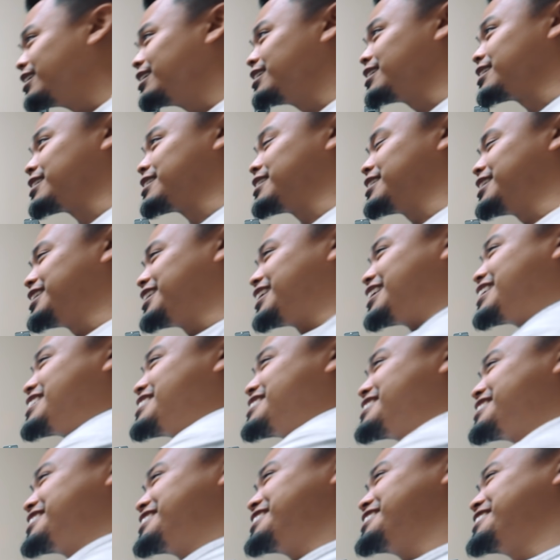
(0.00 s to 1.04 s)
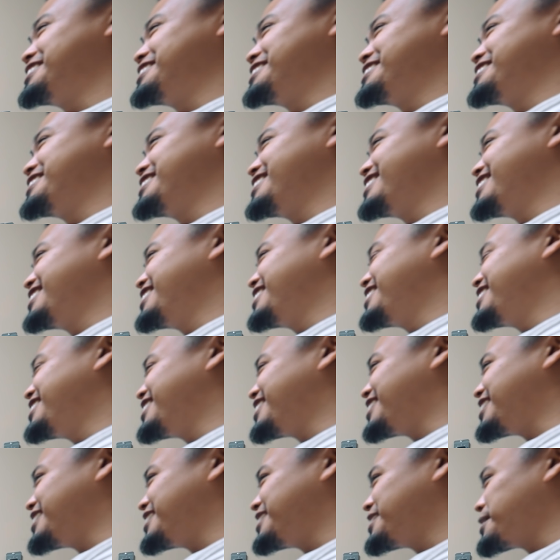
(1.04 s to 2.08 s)
Like that. Wow.
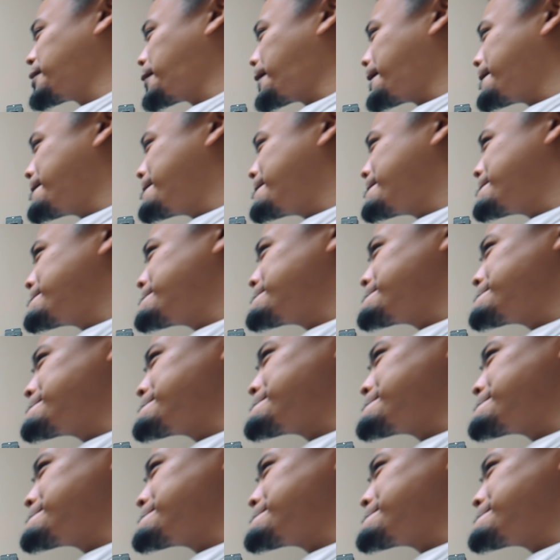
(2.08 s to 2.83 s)
It's great.